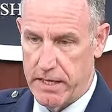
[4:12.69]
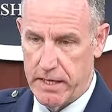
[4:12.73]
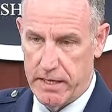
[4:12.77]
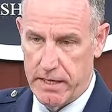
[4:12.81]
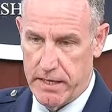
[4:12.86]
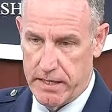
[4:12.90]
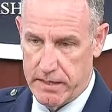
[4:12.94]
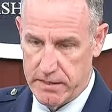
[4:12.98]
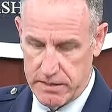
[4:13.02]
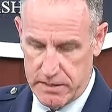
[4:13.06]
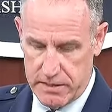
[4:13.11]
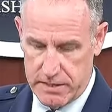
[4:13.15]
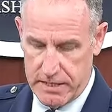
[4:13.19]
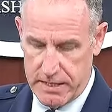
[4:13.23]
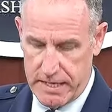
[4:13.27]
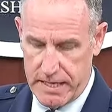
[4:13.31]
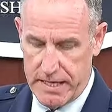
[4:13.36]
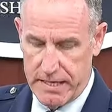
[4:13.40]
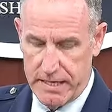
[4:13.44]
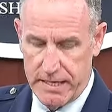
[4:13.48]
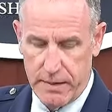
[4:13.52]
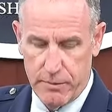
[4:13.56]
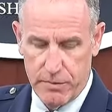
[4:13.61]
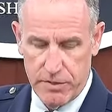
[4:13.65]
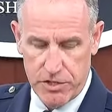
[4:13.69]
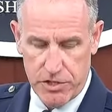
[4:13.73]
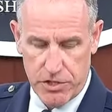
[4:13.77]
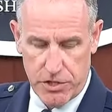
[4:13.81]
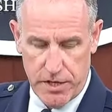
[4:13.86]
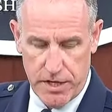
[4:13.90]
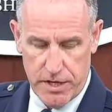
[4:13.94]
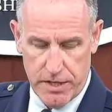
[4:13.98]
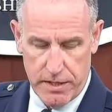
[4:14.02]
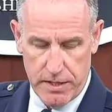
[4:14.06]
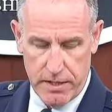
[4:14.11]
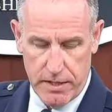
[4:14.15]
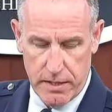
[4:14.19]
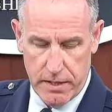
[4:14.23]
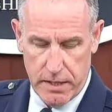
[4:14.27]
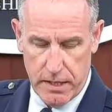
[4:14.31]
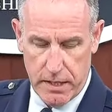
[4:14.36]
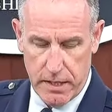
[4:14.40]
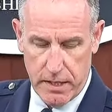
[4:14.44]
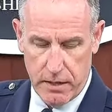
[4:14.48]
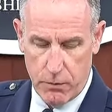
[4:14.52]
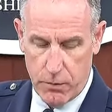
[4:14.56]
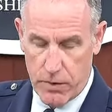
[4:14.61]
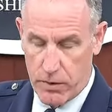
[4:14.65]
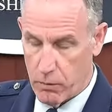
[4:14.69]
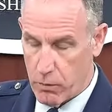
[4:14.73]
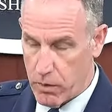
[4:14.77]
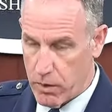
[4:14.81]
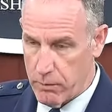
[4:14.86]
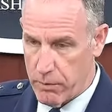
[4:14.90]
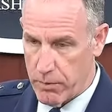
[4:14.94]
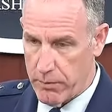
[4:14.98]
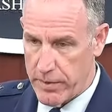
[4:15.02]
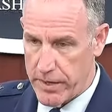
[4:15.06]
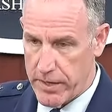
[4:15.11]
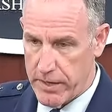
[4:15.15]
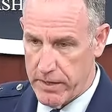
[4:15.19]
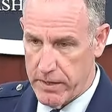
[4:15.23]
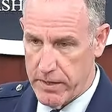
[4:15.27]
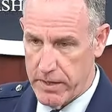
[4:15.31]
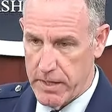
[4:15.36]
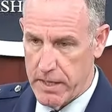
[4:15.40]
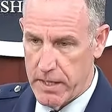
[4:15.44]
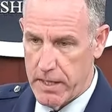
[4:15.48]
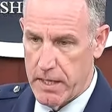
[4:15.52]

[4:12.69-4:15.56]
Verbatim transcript: And as today demonstrated, uh, we were prepared